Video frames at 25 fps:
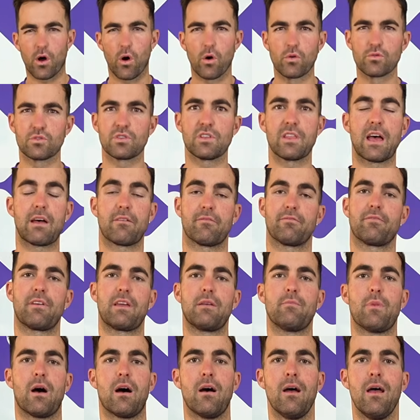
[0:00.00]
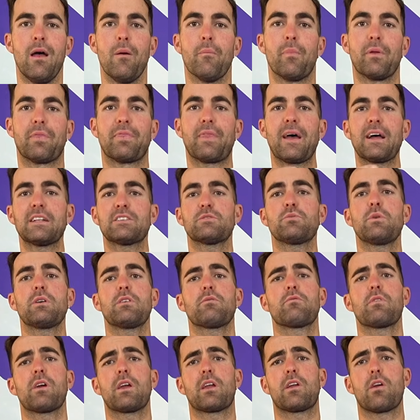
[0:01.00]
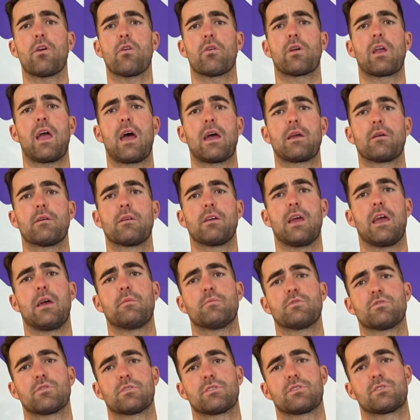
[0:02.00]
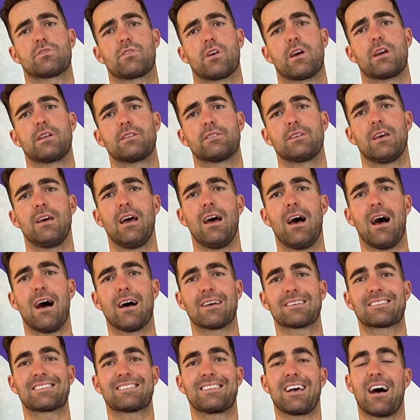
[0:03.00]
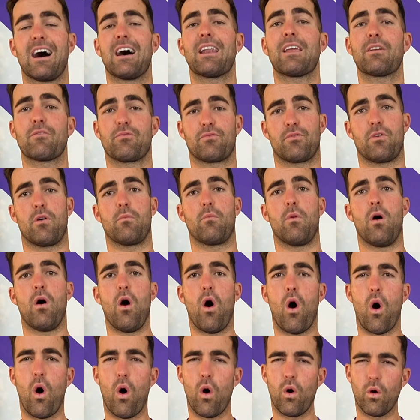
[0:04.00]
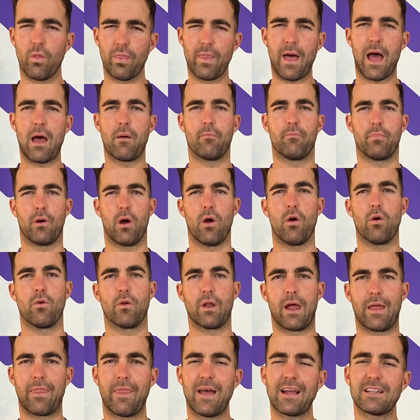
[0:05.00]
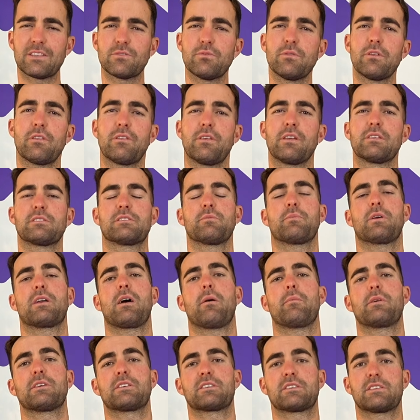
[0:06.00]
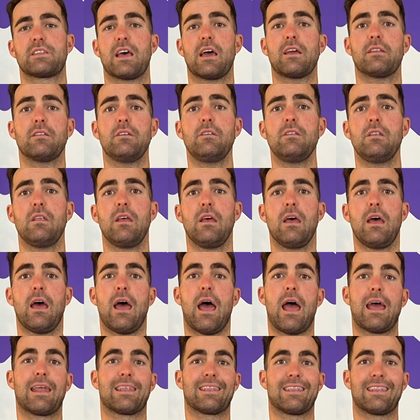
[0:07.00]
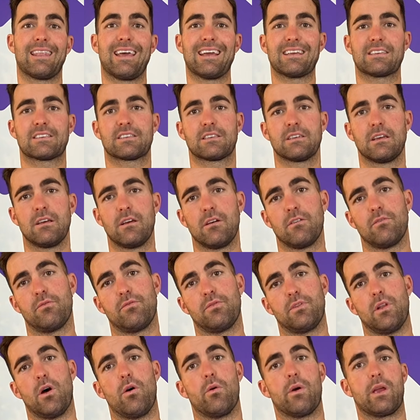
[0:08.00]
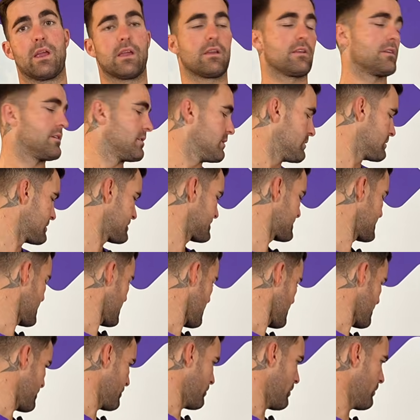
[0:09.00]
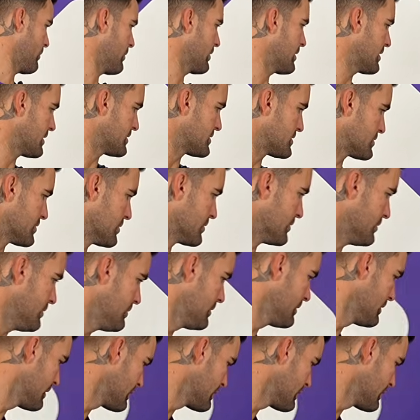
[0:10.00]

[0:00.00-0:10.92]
onto that femur, but that's where the recurring hamstring strains are starting from, on that bone, and that's where things are becoming stagnant and less flowing. So what we're going to do